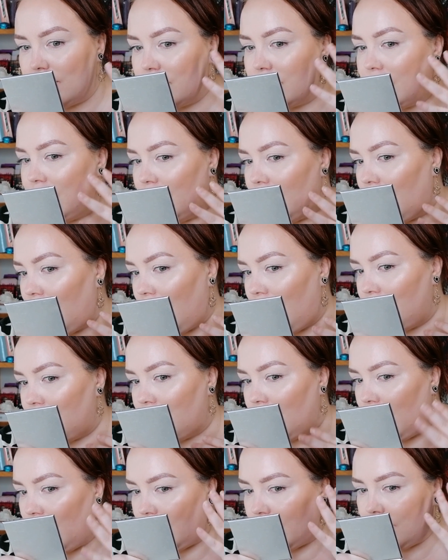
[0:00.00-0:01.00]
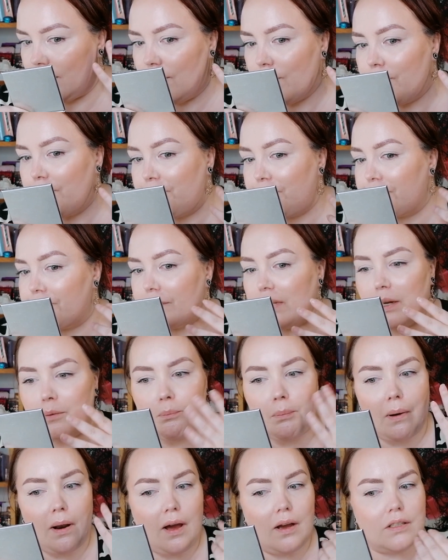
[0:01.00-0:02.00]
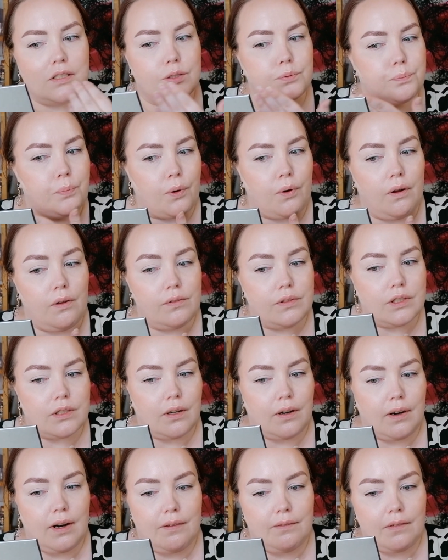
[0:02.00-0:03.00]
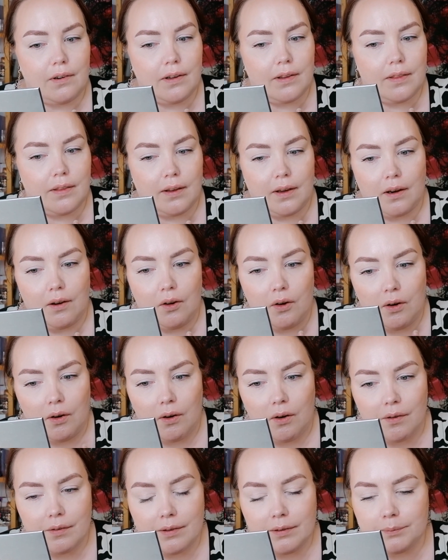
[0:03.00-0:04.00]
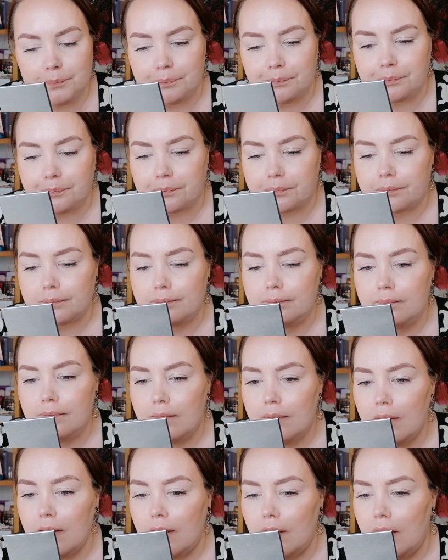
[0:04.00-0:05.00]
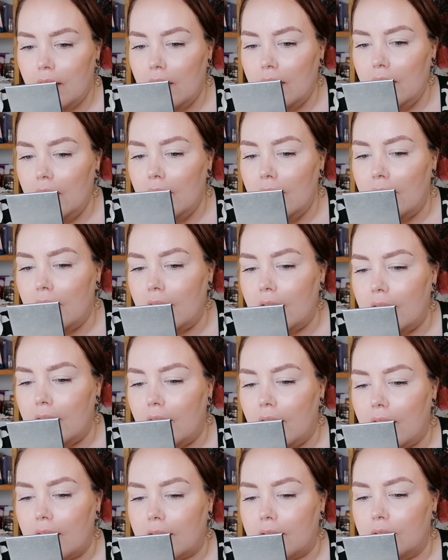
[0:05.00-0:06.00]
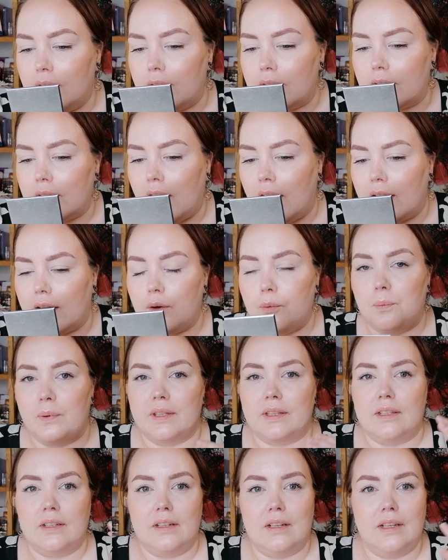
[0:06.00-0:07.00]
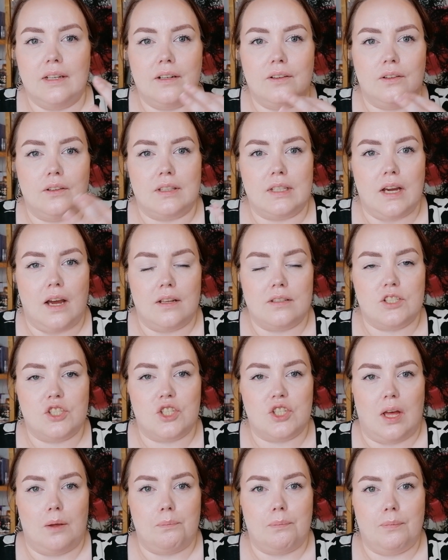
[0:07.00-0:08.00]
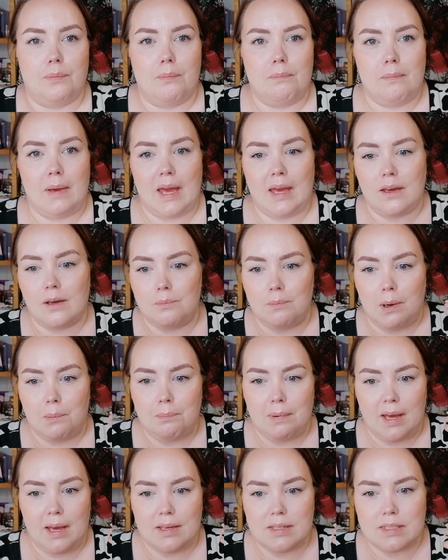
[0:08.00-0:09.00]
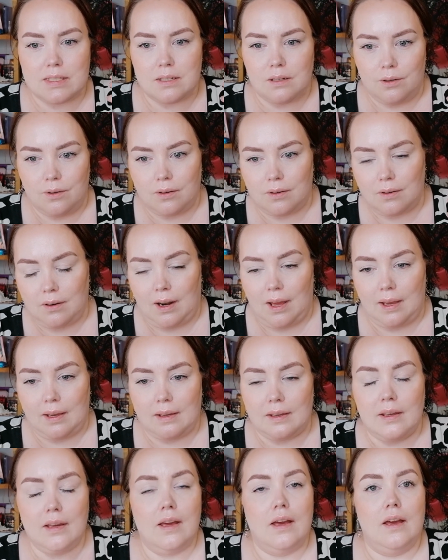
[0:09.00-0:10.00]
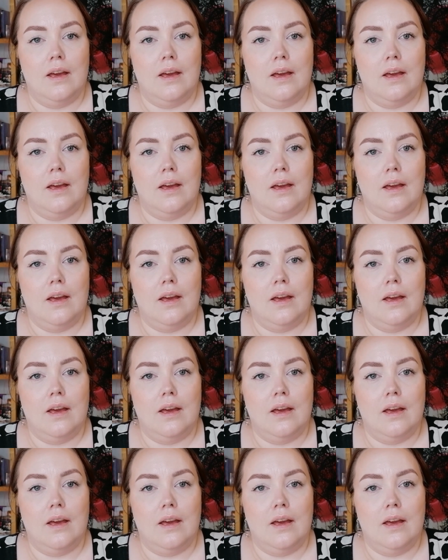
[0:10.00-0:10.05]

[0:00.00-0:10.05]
I still have like blush, bronzer, everything on, and I could like with a little touch up make my base look like